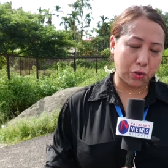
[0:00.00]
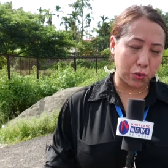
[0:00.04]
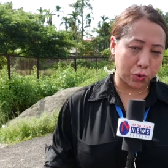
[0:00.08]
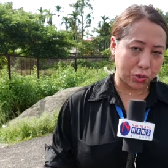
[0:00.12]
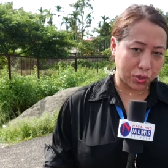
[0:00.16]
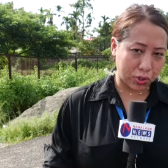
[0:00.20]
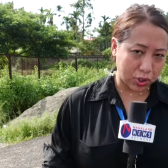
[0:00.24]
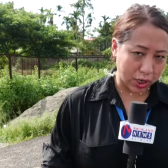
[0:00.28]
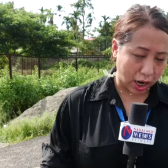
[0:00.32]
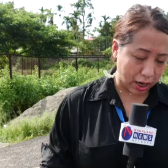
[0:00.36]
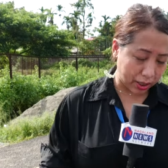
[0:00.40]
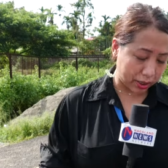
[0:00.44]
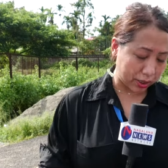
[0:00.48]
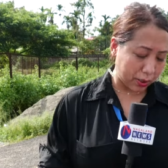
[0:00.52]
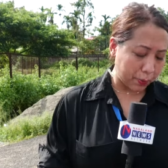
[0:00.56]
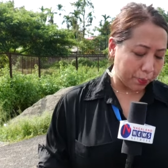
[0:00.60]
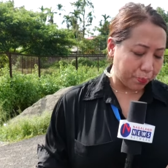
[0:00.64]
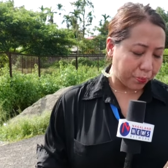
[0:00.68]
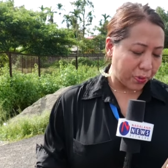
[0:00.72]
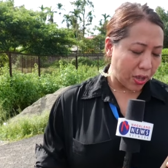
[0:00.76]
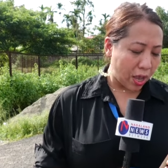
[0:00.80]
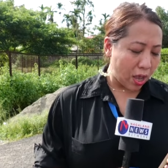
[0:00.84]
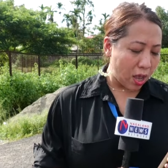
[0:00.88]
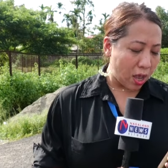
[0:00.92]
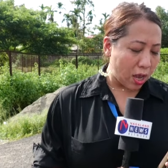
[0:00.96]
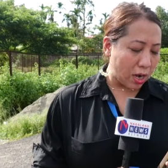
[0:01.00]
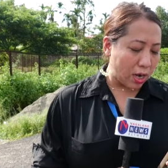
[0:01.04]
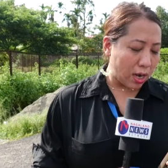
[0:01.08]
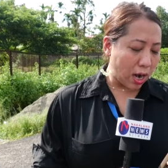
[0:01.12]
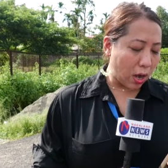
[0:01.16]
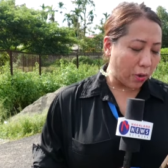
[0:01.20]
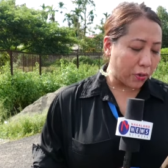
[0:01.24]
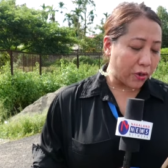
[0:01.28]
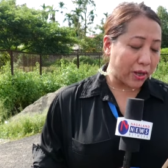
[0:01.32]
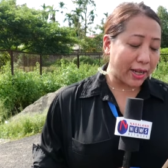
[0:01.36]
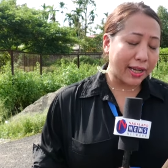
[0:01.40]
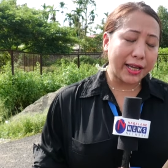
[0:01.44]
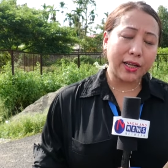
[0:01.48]
to start.
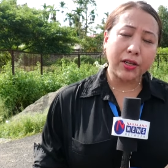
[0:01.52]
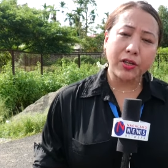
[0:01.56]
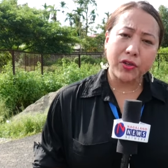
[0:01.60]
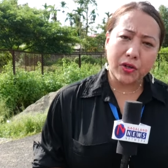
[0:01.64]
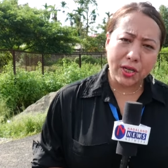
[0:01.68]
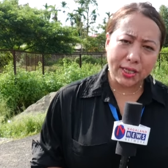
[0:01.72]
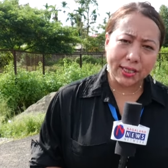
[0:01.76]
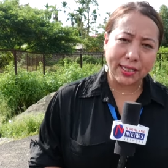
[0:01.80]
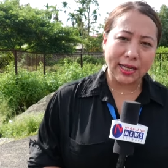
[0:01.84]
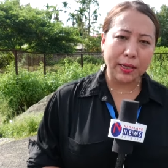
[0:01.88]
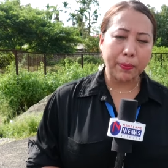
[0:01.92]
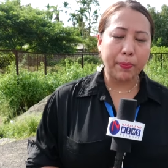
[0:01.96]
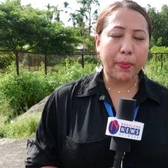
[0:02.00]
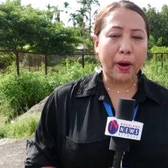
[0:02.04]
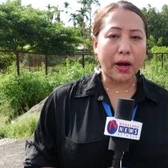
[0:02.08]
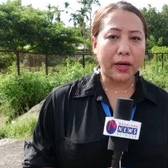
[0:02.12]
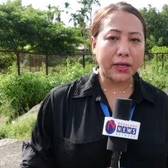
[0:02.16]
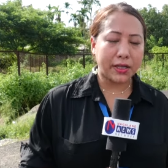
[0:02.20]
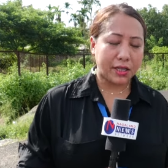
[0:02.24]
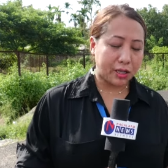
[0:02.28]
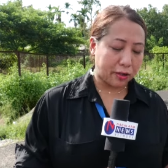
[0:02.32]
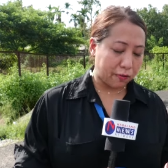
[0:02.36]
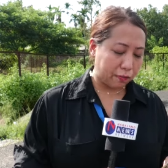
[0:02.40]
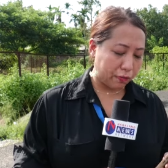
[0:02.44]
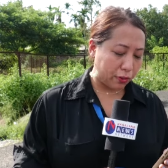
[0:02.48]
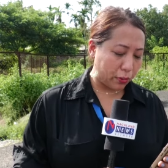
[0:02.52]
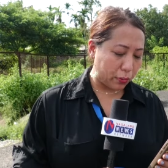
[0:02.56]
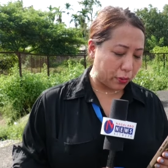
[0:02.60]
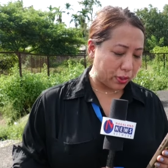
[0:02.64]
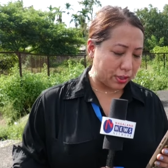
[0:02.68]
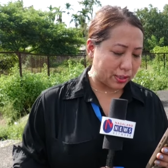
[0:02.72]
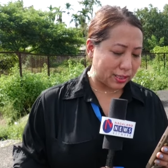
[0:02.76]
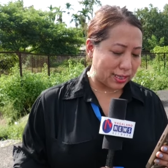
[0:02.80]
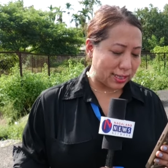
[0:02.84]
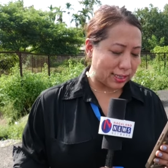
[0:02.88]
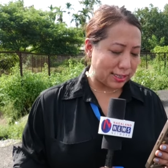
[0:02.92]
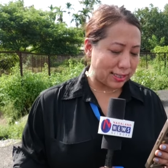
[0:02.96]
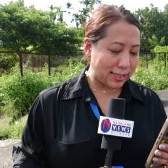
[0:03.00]
Now the interesting part here
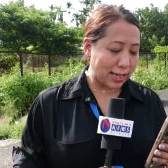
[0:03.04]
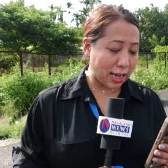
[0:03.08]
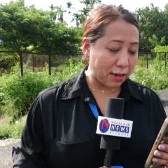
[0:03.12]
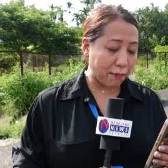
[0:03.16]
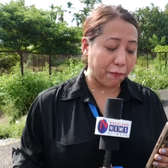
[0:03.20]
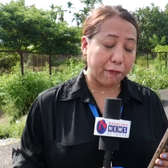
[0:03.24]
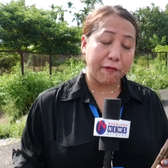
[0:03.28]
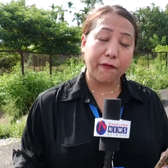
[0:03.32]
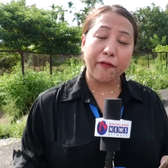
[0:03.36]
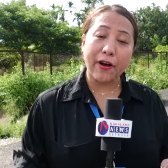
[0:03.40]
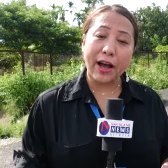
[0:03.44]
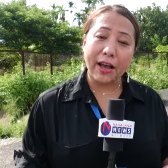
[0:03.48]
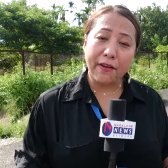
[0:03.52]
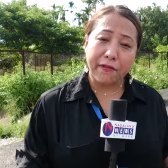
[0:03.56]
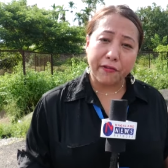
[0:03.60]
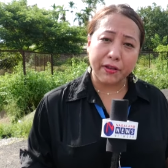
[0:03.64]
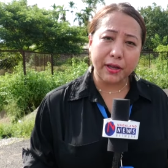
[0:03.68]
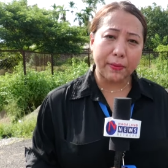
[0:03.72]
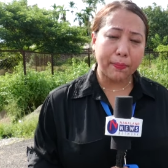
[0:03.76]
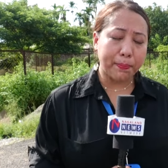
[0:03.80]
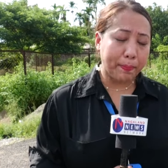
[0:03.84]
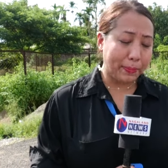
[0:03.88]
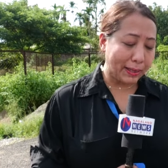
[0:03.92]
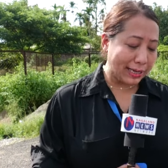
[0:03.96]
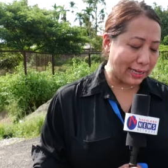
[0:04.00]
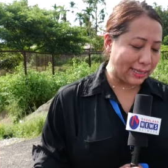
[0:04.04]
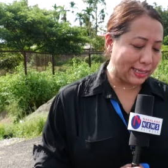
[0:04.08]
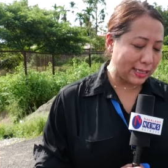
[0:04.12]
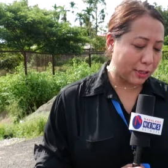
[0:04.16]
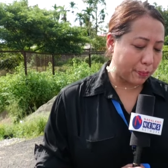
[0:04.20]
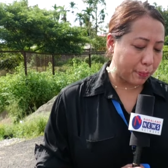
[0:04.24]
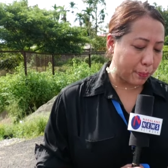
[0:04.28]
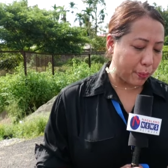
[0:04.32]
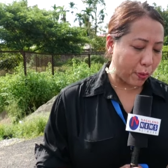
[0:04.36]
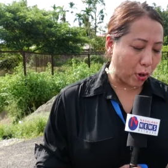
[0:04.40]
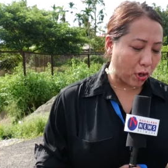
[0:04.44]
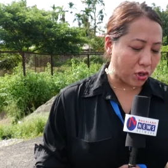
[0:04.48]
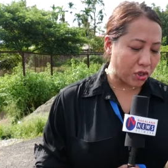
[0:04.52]
viewers is that five completed
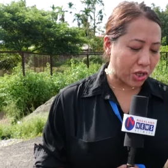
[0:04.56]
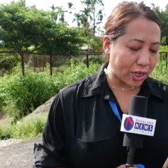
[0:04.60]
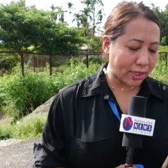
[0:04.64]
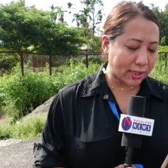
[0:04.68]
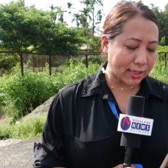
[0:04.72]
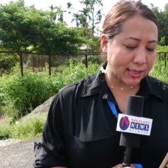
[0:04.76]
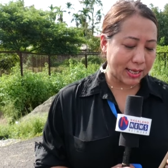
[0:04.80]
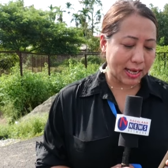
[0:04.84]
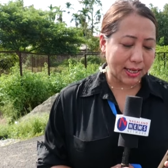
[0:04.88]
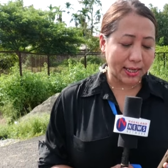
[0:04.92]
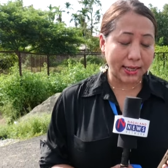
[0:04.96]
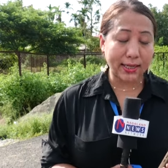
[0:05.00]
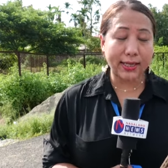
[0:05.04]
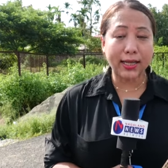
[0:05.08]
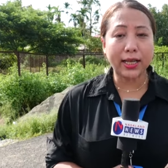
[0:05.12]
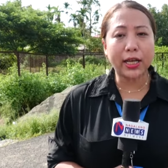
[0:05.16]
projects that is